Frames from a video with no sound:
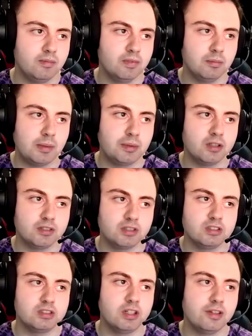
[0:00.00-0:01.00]
maybe like
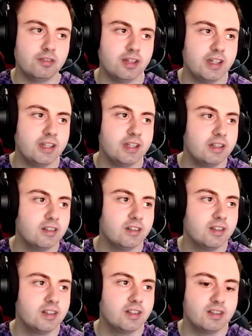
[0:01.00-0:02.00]
to Slovene,
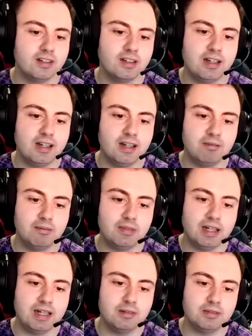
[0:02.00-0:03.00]

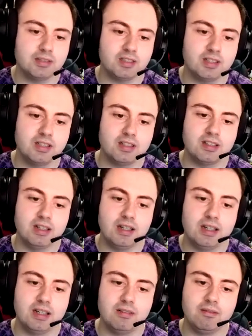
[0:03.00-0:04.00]
perhaps
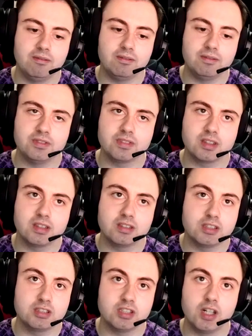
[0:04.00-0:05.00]
the
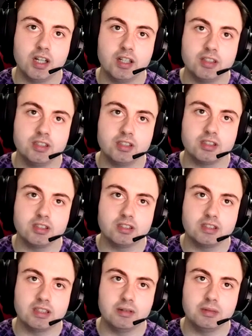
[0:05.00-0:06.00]
Silence
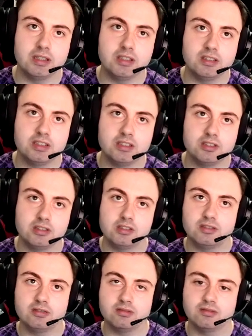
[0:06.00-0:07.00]
that we only saw
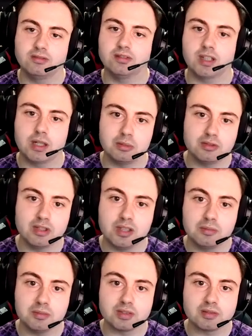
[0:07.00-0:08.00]
a couple of
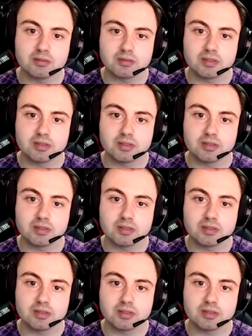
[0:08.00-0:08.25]
times.